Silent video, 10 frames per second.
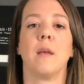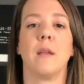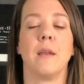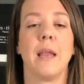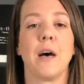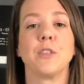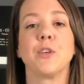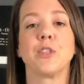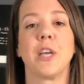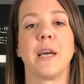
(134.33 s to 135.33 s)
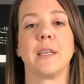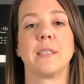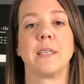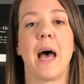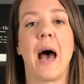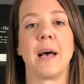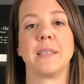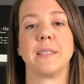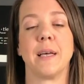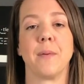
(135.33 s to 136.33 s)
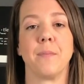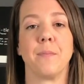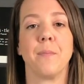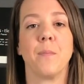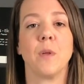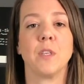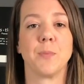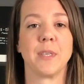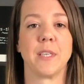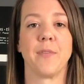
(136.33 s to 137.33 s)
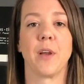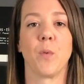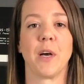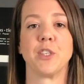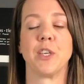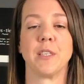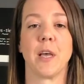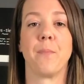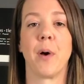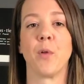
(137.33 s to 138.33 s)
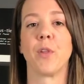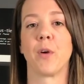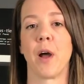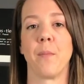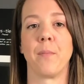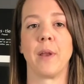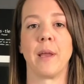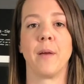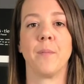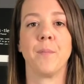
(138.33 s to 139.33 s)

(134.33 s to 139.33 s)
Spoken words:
Now's your chance to ask them specific questions about their company.